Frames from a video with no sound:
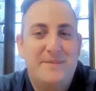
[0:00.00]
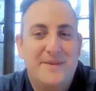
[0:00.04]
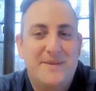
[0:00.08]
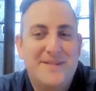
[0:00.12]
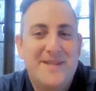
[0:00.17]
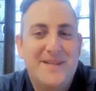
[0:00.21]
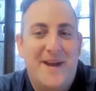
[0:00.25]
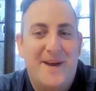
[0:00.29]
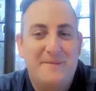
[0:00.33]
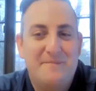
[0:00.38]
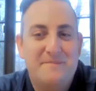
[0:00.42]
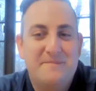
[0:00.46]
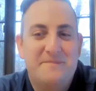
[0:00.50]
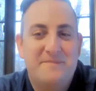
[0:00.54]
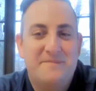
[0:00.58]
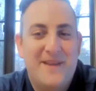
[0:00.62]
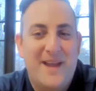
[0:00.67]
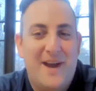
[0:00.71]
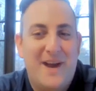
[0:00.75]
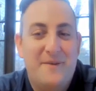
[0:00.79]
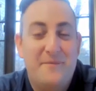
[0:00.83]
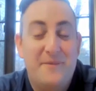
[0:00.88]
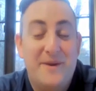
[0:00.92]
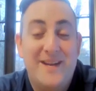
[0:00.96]
So
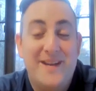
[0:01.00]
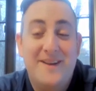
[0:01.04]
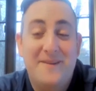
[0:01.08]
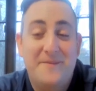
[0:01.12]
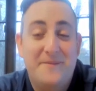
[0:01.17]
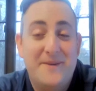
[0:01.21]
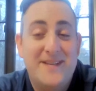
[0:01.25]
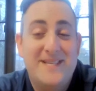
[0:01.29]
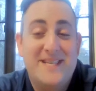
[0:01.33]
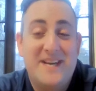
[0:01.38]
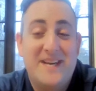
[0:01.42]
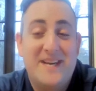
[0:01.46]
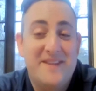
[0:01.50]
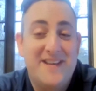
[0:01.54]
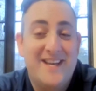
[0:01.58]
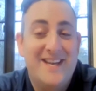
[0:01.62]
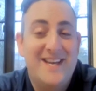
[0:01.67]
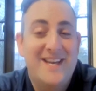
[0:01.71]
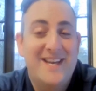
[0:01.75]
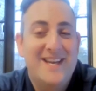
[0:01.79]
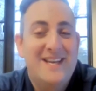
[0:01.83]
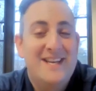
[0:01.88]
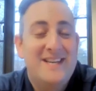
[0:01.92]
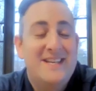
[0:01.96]
yeah, we
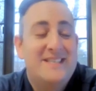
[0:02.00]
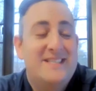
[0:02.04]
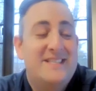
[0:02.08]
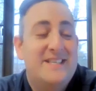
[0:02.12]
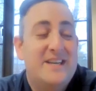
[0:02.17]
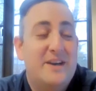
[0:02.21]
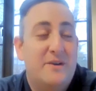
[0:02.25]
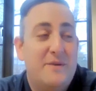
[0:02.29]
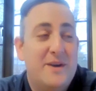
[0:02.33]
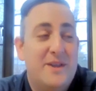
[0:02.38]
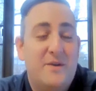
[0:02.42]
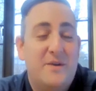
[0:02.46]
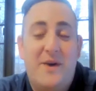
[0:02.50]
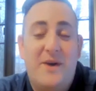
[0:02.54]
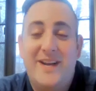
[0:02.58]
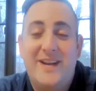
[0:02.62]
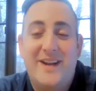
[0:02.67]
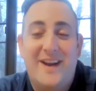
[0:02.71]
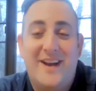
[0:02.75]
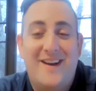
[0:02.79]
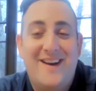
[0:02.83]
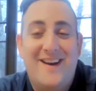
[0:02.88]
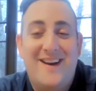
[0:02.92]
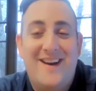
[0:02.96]
definitely deal with quite
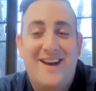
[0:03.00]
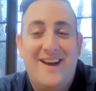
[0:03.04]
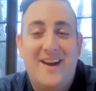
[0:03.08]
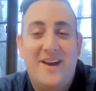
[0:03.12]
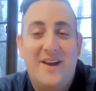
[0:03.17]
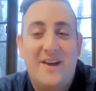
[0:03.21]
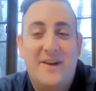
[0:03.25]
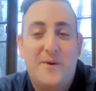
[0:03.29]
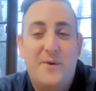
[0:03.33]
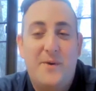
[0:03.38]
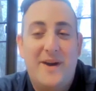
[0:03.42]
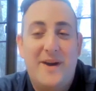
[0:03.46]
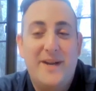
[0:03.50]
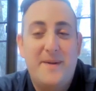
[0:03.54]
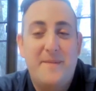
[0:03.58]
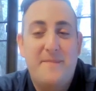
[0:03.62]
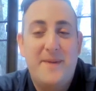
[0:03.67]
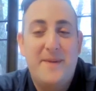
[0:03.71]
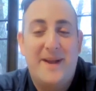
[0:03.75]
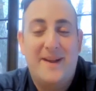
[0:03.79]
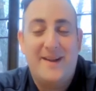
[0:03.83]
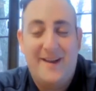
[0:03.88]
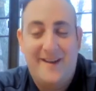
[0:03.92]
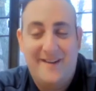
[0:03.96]
a
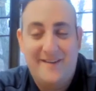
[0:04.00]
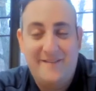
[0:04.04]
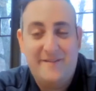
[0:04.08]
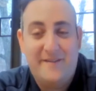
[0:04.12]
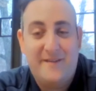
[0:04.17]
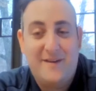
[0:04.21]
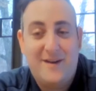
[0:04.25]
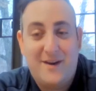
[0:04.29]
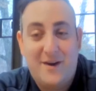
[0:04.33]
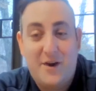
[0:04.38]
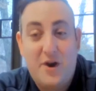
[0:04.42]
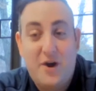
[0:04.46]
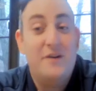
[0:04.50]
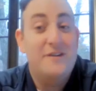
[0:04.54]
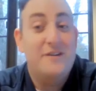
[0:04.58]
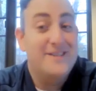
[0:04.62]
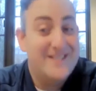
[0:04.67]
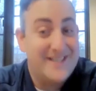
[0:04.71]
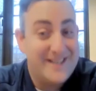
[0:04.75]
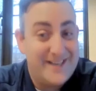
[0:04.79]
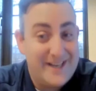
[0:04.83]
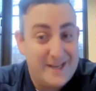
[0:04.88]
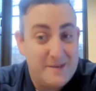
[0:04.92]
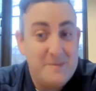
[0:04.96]
bit of
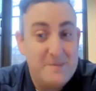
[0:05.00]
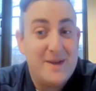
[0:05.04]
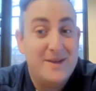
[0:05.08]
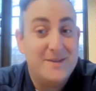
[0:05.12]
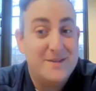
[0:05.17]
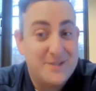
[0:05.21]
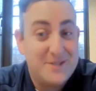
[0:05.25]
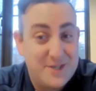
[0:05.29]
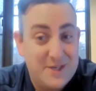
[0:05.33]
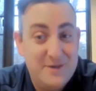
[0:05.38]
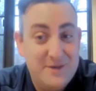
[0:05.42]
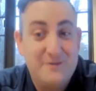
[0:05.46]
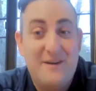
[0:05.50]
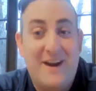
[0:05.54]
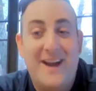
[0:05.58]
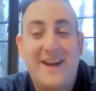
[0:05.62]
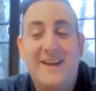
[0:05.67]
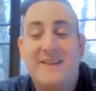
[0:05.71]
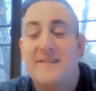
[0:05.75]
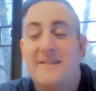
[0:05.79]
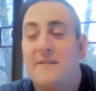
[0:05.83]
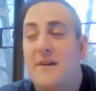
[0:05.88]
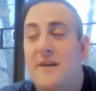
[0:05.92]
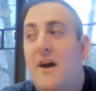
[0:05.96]
calls and emails too,
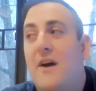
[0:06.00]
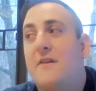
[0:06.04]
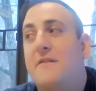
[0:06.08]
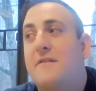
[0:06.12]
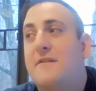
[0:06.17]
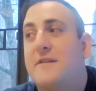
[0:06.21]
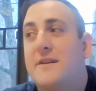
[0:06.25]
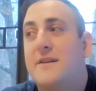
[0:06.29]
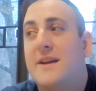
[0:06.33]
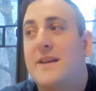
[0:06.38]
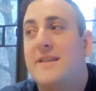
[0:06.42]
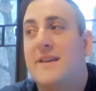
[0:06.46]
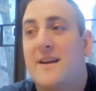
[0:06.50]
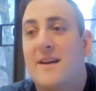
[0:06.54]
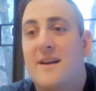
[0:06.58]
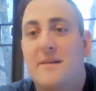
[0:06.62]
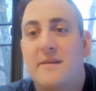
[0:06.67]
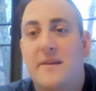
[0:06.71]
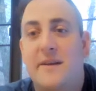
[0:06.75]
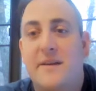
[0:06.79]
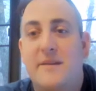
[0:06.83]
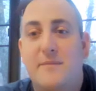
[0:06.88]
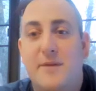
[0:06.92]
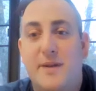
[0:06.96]
right, over in the
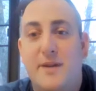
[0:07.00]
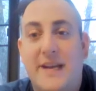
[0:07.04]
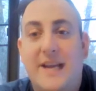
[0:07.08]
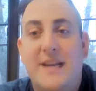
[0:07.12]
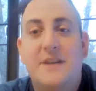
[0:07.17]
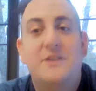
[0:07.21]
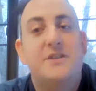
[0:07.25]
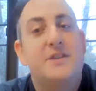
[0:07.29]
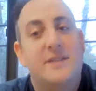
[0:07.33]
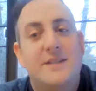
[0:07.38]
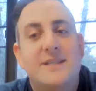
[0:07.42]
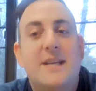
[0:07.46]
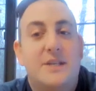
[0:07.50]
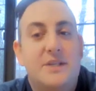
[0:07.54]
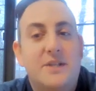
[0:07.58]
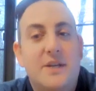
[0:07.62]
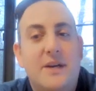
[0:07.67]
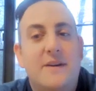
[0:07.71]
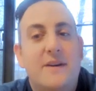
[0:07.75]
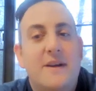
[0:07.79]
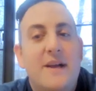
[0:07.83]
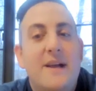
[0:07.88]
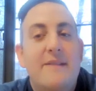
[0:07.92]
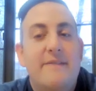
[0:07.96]
communication
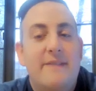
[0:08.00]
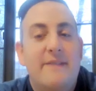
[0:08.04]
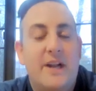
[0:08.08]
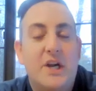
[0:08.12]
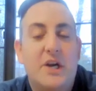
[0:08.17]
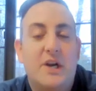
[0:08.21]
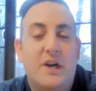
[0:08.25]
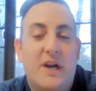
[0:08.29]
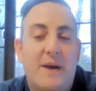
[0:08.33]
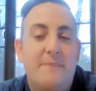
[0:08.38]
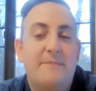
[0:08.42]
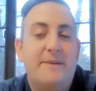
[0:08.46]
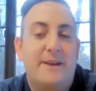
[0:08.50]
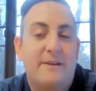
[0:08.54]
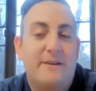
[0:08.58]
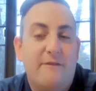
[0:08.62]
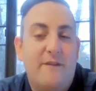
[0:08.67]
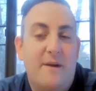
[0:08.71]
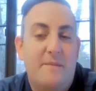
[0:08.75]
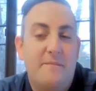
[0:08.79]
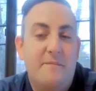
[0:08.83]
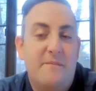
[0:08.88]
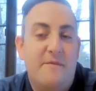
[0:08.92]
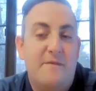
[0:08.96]
center that are coming
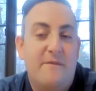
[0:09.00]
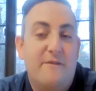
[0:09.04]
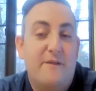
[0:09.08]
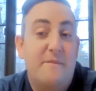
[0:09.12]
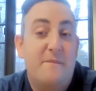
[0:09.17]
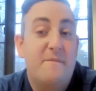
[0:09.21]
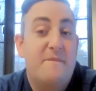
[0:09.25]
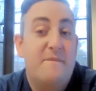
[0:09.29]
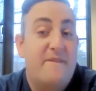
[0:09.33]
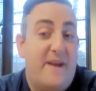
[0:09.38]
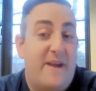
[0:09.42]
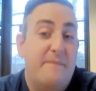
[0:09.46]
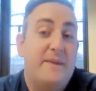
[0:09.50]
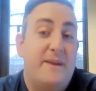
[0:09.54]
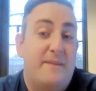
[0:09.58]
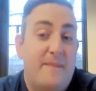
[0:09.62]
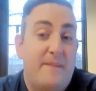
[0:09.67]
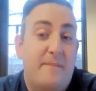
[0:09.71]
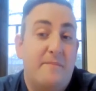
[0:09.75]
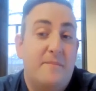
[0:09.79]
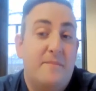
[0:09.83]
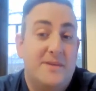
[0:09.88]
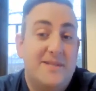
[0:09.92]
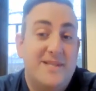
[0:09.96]
from family
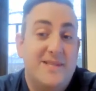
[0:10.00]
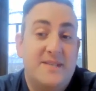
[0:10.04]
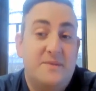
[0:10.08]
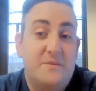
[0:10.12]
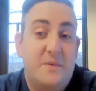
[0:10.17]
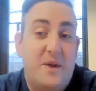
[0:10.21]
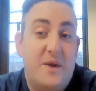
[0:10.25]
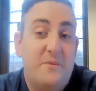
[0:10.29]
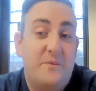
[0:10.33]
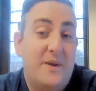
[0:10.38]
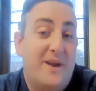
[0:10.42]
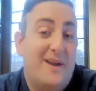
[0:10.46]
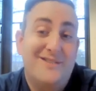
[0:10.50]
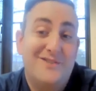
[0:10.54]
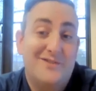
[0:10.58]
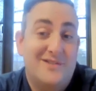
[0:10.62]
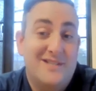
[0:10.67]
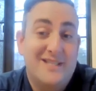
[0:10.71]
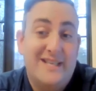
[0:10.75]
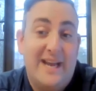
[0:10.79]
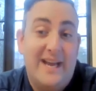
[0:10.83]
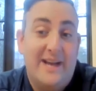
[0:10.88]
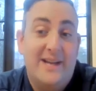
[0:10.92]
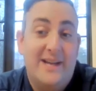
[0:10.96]
members as well. We
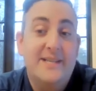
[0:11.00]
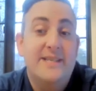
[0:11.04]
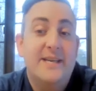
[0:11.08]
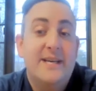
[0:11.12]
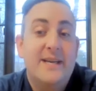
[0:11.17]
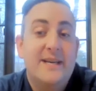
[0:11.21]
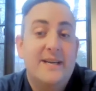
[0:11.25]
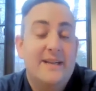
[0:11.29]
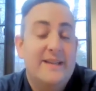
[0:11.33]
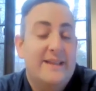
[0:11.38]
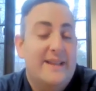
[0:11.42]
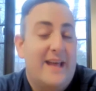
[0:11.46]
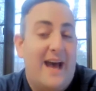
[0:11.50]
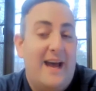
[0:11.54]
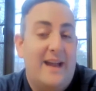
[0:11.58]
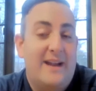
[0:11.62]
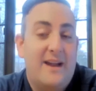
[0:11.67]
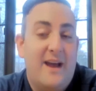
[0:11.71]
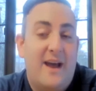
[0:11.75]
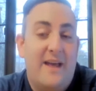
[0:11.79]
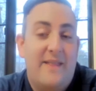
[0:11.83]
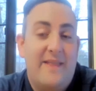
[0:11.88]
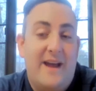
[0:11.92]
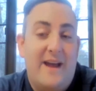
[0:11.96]
understand
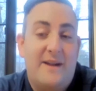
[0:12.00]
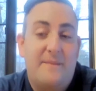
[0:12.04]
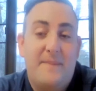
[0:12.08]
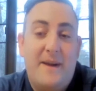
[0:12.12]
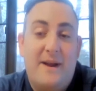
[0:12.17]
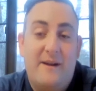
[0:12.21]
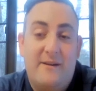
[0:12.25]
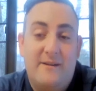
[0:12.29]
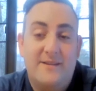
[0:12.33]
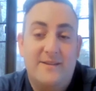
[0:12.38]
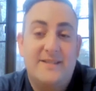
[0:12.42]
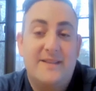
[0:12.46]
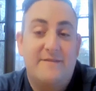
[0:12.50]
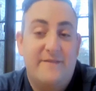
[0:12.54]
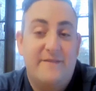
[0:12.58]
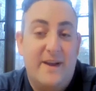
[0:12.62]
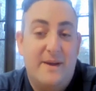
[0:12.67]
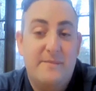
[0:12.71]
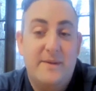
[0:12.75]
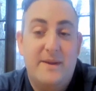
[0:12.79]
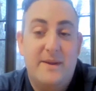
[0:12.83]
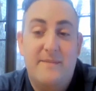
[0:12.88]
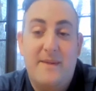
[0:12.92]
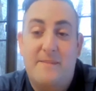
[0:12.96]
that parents and
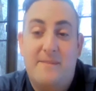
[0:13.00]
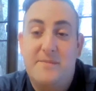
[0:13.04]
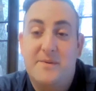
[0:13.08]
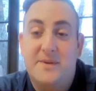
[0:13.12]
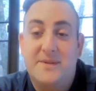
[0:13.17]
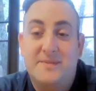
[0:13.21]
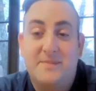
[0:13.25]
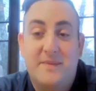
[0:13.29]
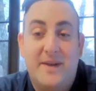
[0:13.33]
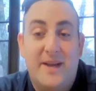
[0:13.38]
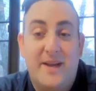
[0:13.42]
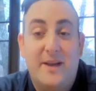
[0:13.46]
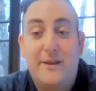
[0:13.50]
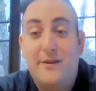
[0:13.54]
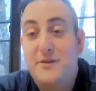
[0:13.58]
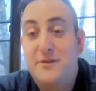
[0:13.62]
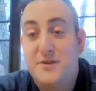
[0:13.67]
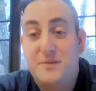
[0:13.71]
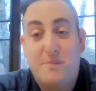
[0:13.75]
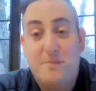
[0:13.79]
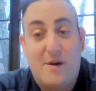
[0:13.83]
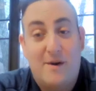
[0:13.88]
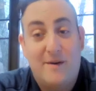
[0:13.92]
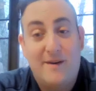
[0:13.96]
family members play a
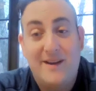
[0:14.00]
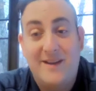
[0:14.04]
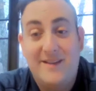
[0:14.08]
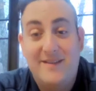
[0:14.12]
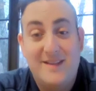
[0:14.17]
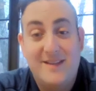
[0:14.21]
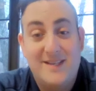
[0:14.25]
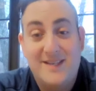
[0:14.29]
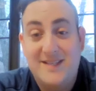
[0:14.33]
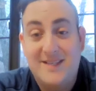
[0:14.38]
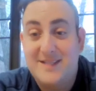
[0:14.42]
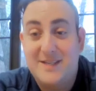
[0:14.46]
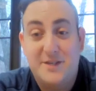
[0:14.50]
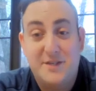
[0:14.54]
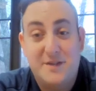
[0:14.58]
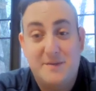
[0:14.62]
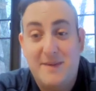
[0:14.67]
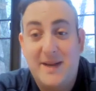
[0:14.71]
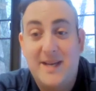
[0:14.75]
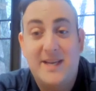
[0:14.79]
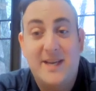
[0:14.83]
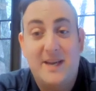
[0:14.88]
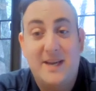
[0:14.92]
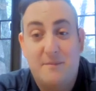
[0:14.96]
huge part in the
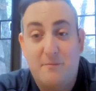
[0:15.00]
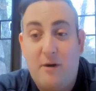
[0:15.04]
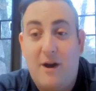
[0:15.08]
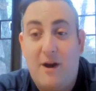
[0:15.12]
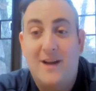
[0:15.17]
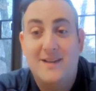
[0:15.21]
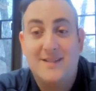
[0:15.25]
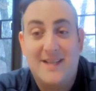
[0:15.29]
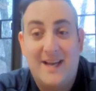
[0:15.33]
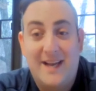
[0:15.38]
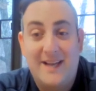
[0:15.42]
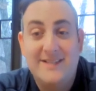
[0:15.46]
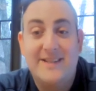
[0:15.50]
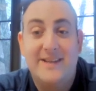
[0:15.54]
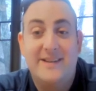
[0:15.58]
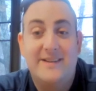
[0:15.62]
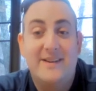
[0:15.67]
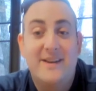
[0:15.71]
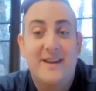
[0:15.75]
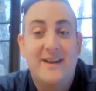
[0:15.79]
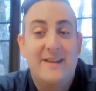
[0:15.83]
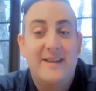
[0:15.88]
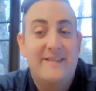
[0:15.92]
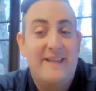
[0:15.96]
decision-making process
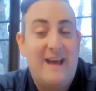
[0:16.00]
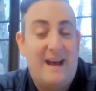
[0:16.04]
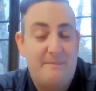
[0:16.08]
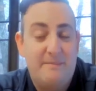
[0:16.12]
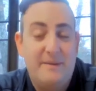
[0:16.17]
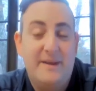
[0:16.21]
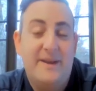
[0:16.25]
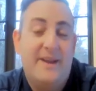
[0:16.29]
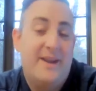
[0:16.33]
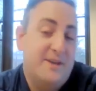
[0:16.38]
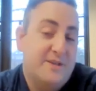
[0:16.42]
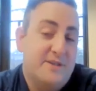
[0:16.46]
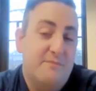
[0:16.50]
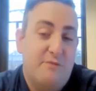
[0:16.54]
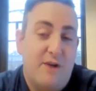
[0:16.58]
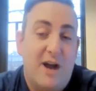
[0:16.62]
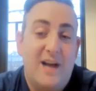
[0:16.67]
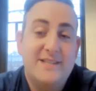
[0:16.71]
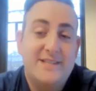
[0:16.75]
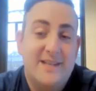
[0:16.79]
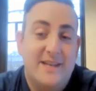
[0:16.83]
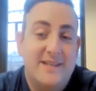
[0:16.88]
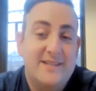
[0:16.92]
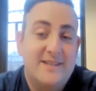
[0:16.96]
and the application
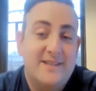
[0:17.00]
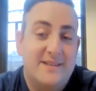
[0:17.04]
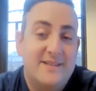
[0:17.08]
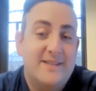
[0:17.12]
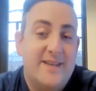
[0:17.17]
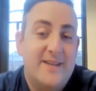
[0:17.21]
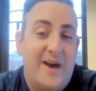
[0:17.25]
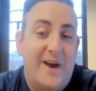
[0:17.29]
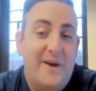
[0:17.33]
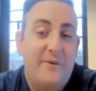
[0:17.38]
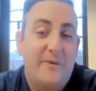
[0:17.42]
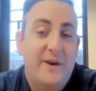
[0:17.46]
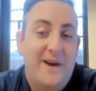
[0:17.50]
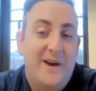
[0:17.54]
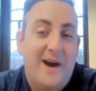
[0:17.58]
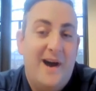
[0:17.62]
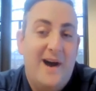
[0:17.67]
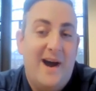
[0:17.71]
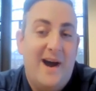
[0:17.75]
process. And so